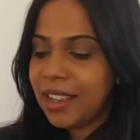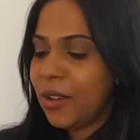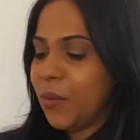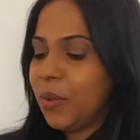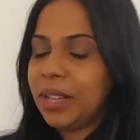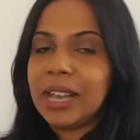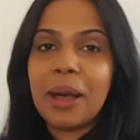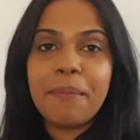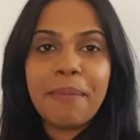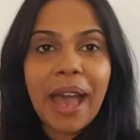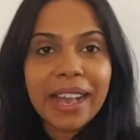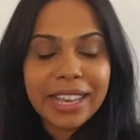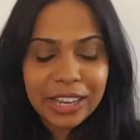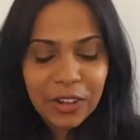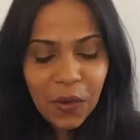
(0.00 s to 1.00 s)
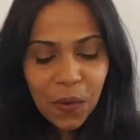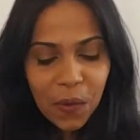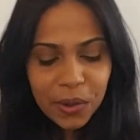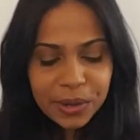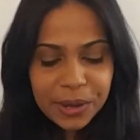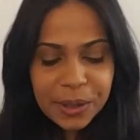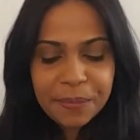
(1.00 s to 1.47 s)
will come back in
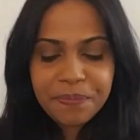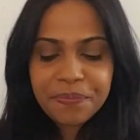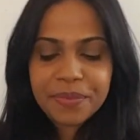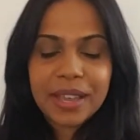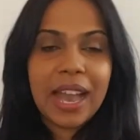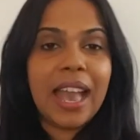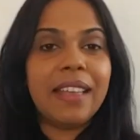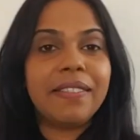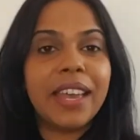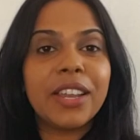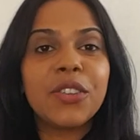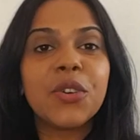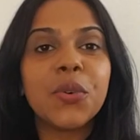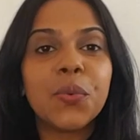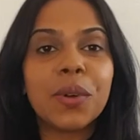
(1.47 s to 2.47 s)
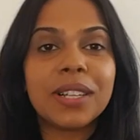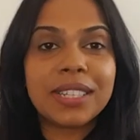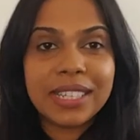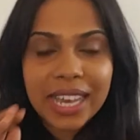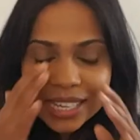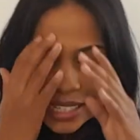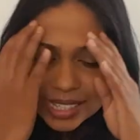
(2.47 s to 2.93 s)
order, and then you will
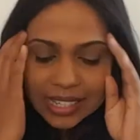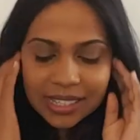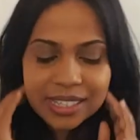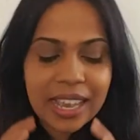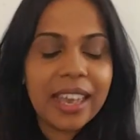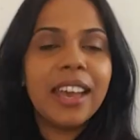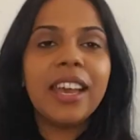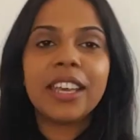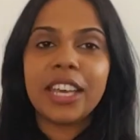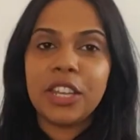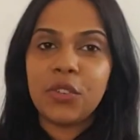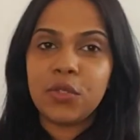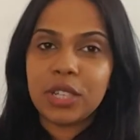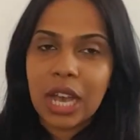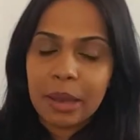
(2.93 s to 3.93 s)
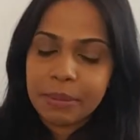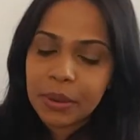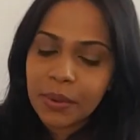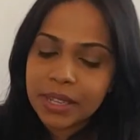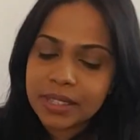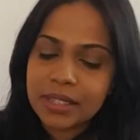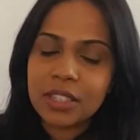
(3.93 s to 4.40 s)
test and say, can you tell me
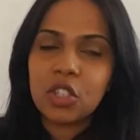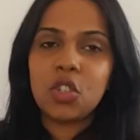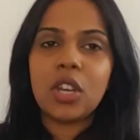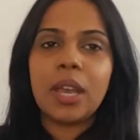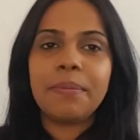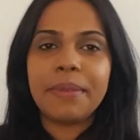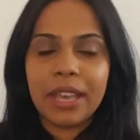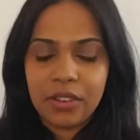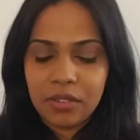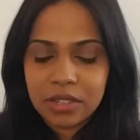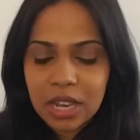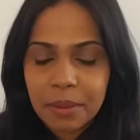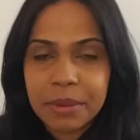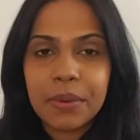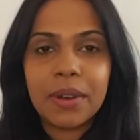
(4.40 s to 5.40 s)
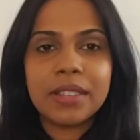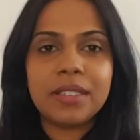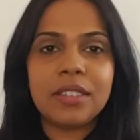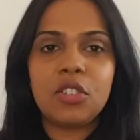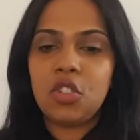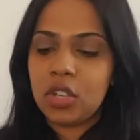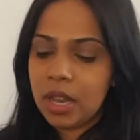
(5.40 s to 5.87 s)
what's the shape? Can you tell me what's the
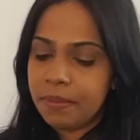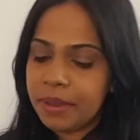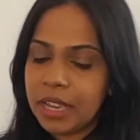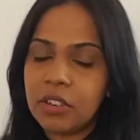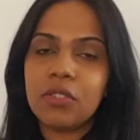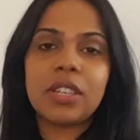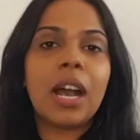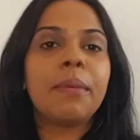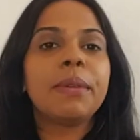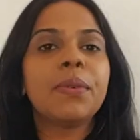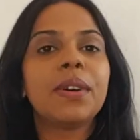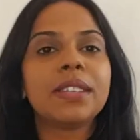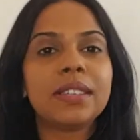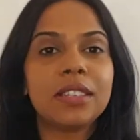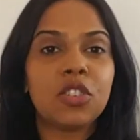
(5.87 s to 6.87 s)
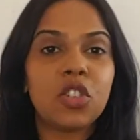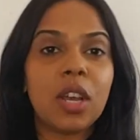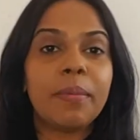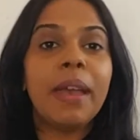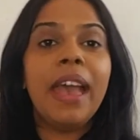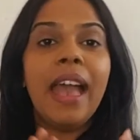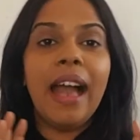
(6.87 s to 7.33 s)
shape? Can you tell me what's the
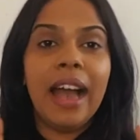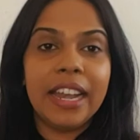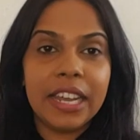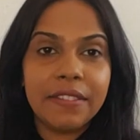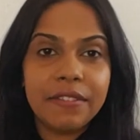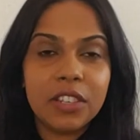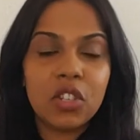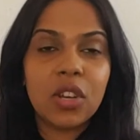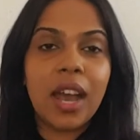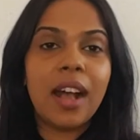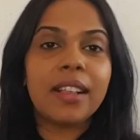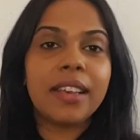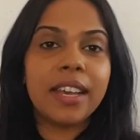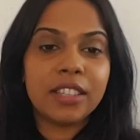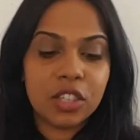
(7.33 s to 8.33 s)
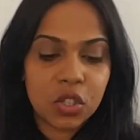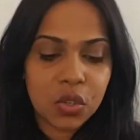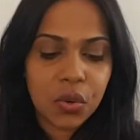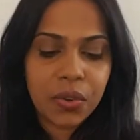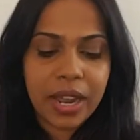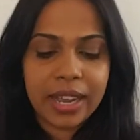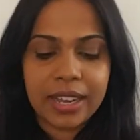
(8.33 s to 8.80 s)
shape? And if the child guesses
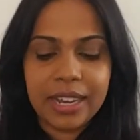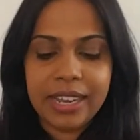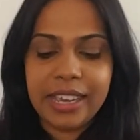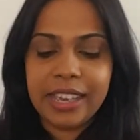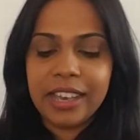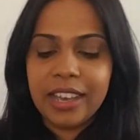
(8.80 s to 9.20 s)
correctly,